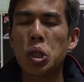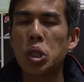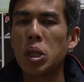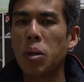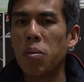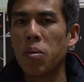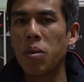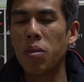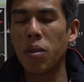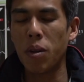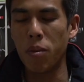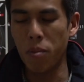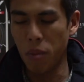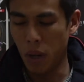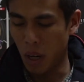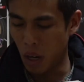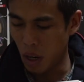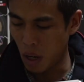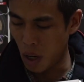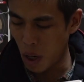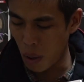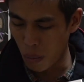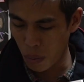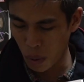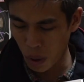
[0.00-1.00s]
Some of them
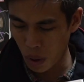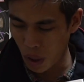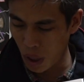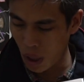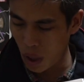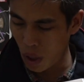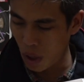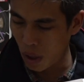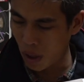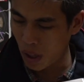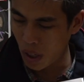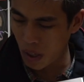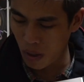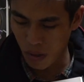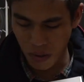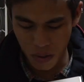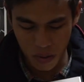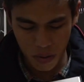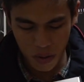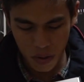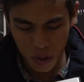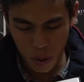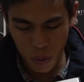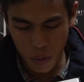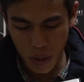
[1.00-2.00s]
are optional and not, and
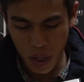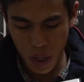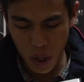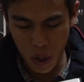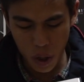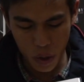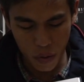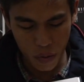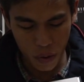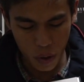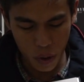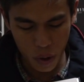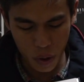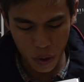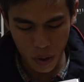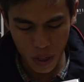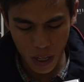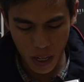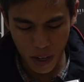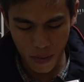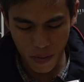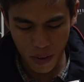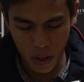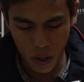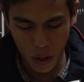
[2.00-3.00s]
it's really useful to
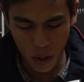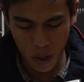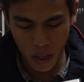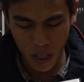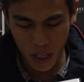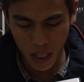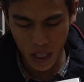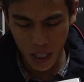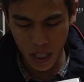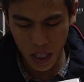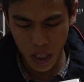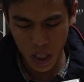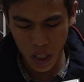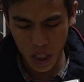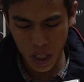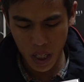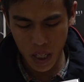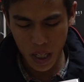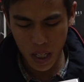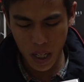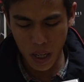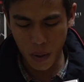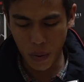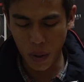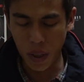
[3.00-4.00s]
have a look at this
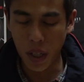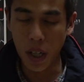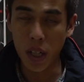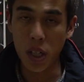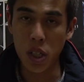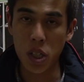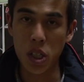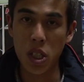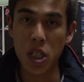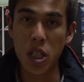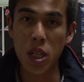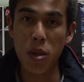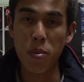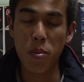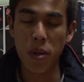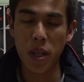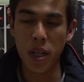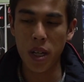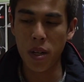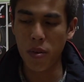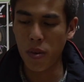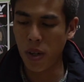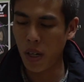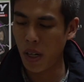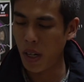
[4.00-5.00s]
and what kind of CD
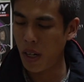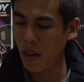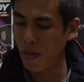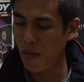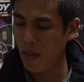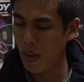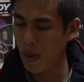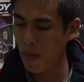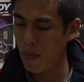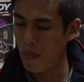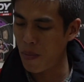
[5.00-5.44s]
player, what kind of